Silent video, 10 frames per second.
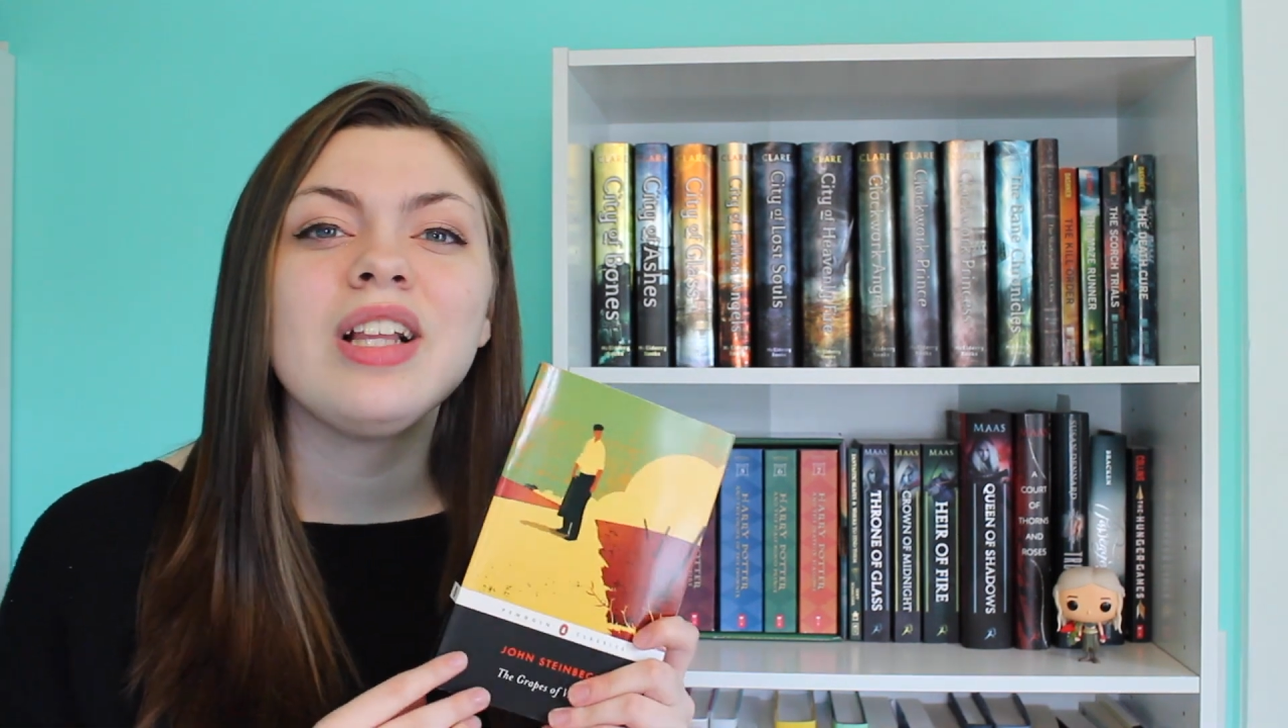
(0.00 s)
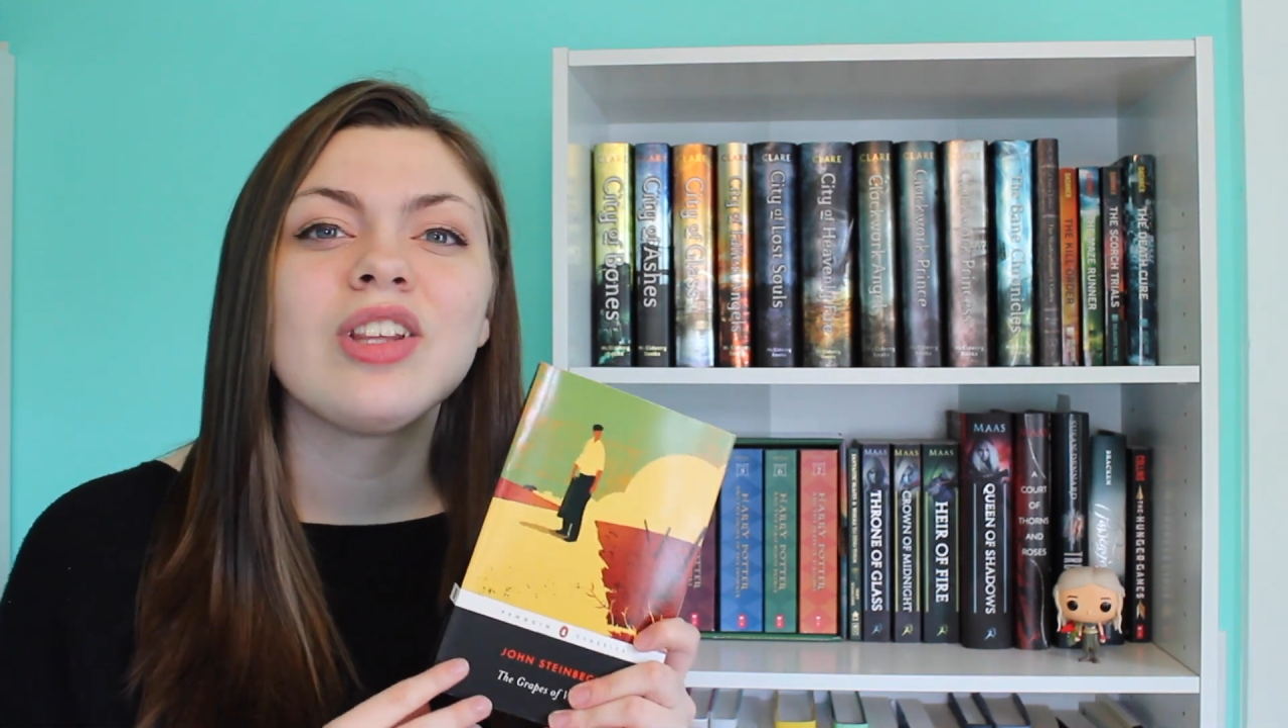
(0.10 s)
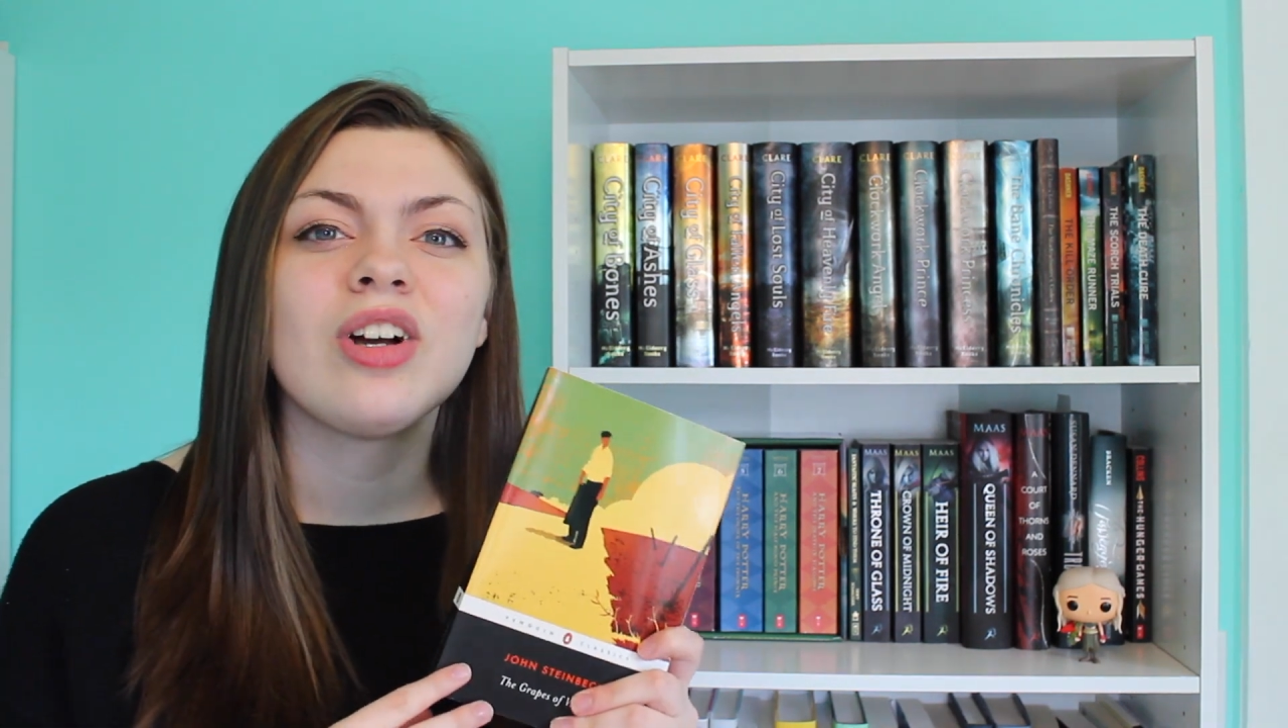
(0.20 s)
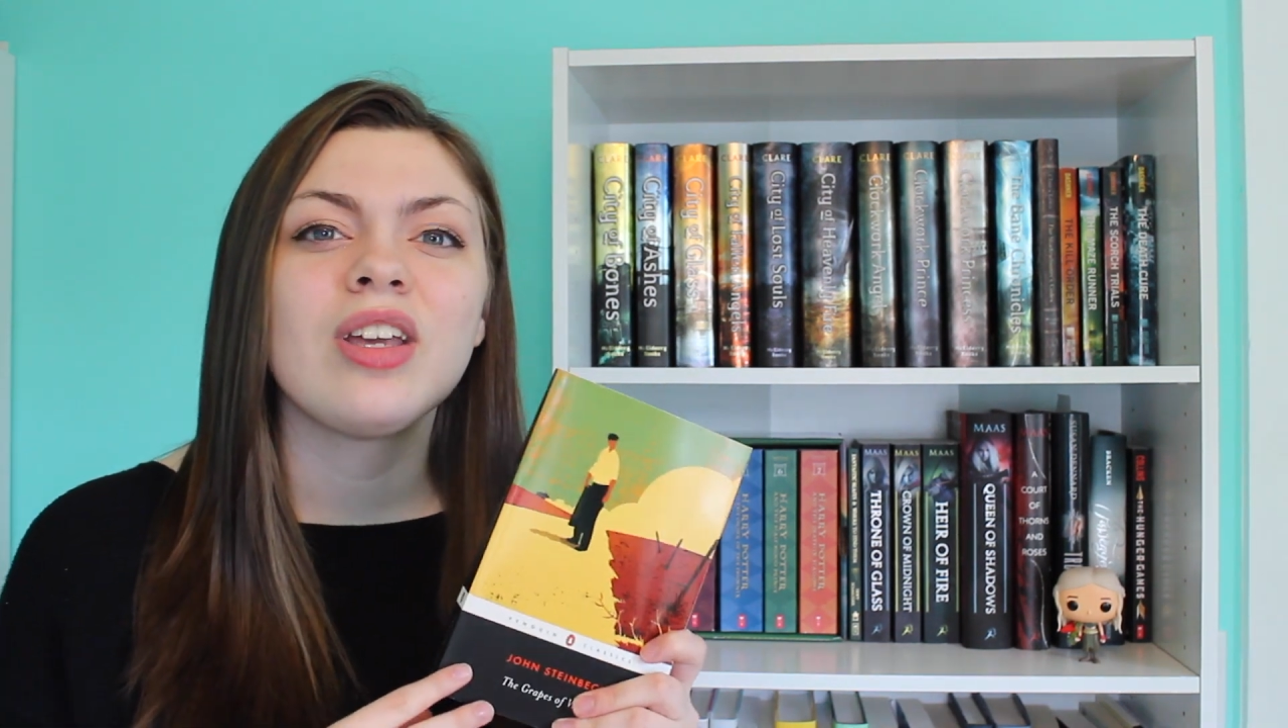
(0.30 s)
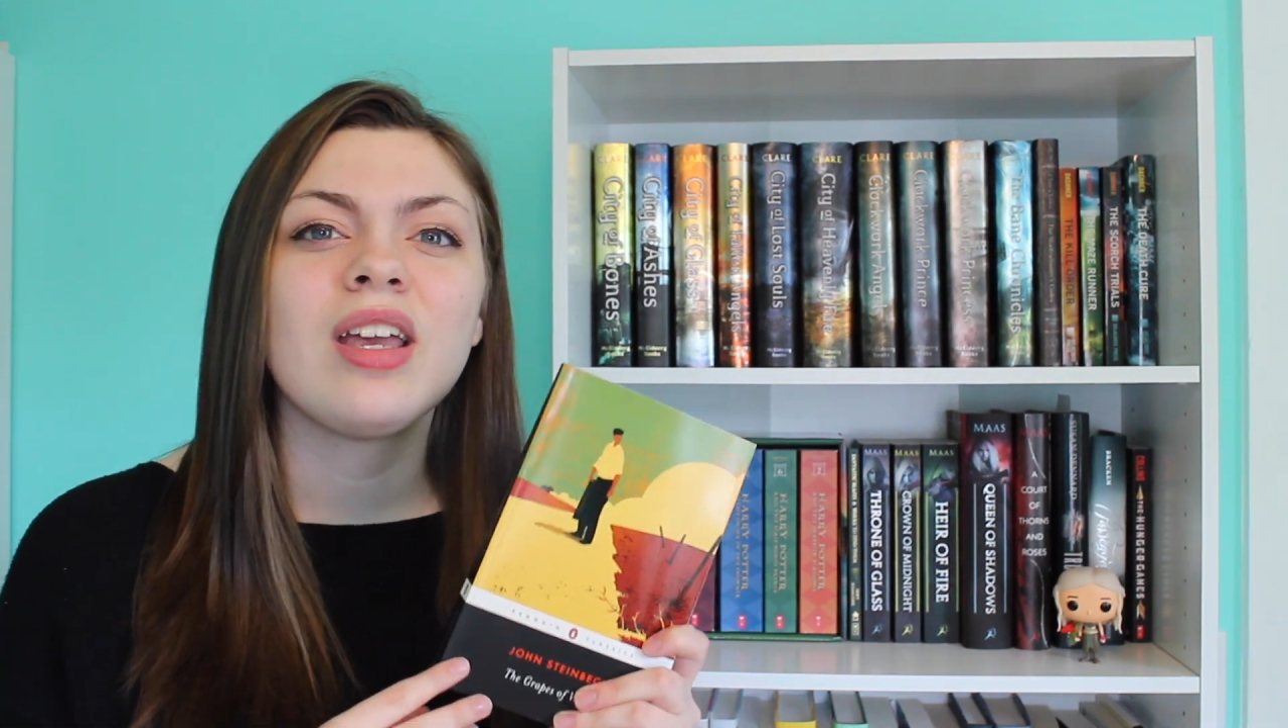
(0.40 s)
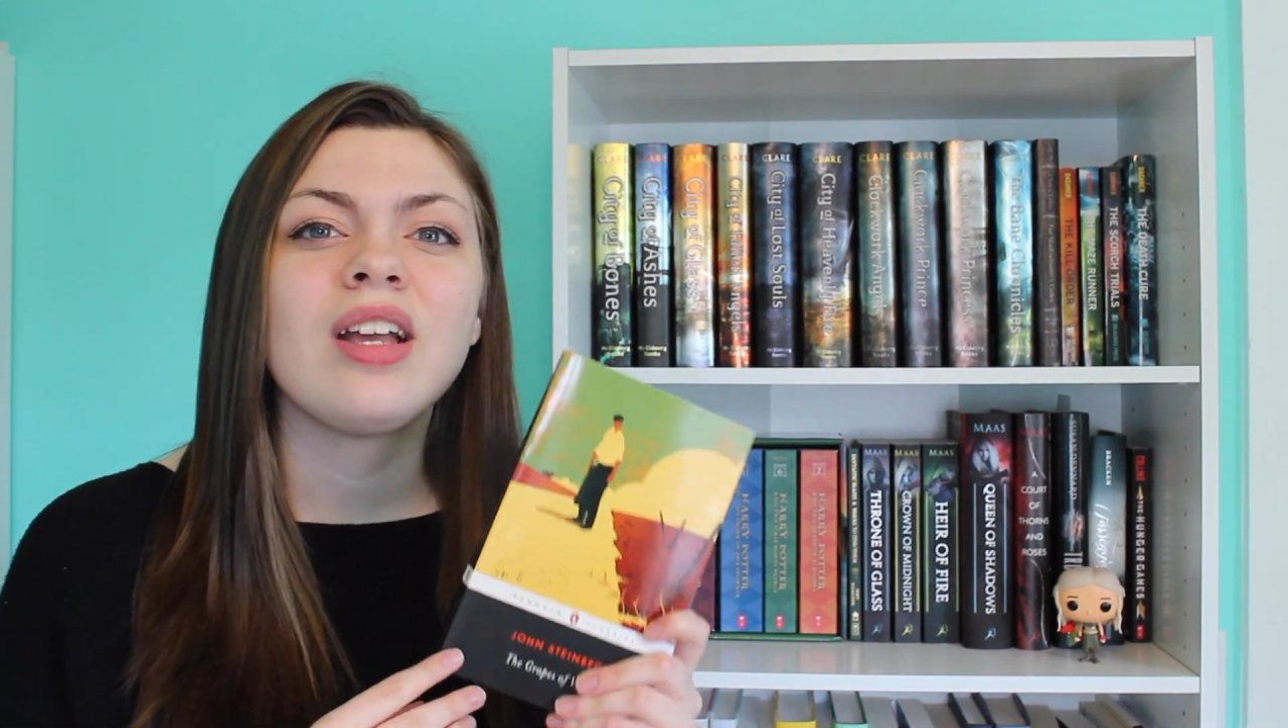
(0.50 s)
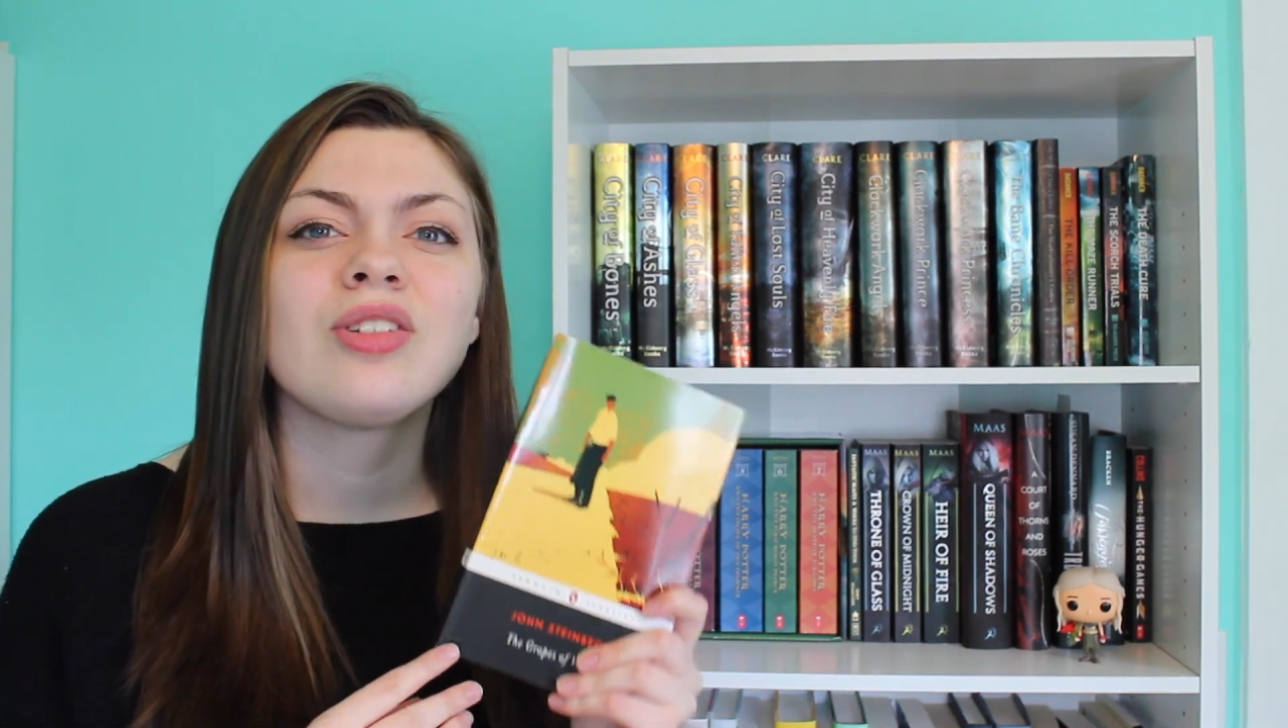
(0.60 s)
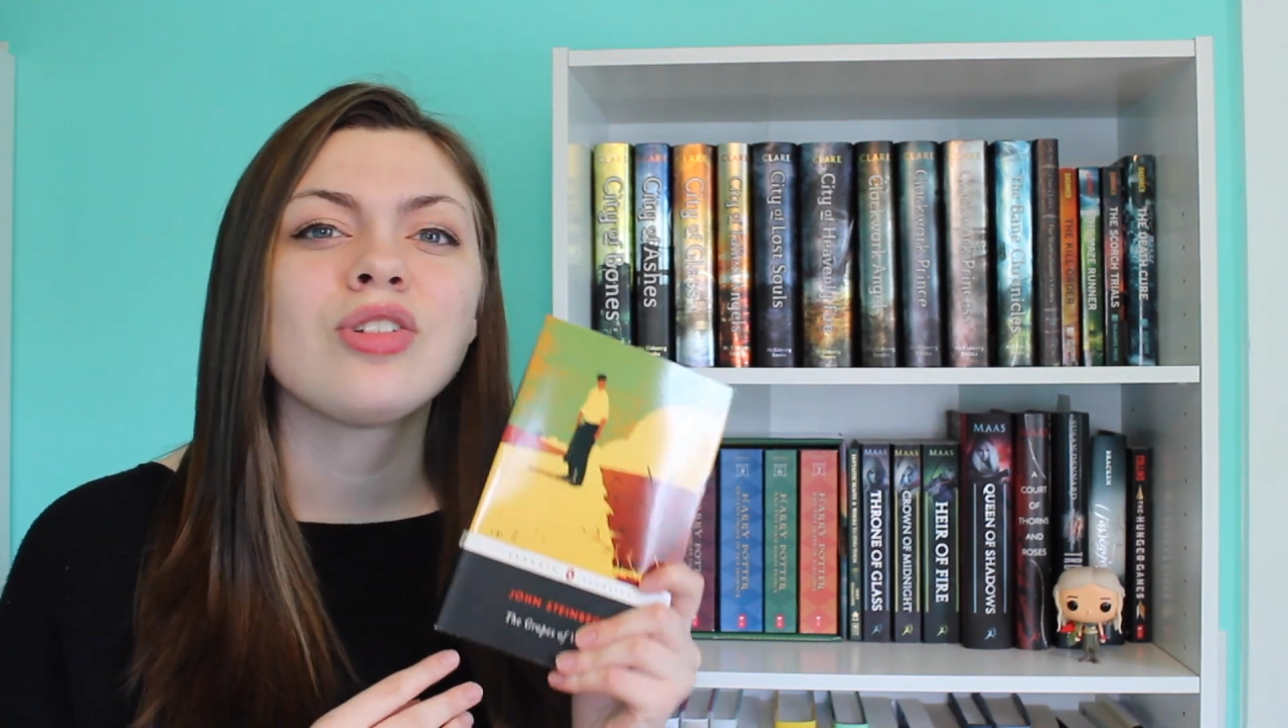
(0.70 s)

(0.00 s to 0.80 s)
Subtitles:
looking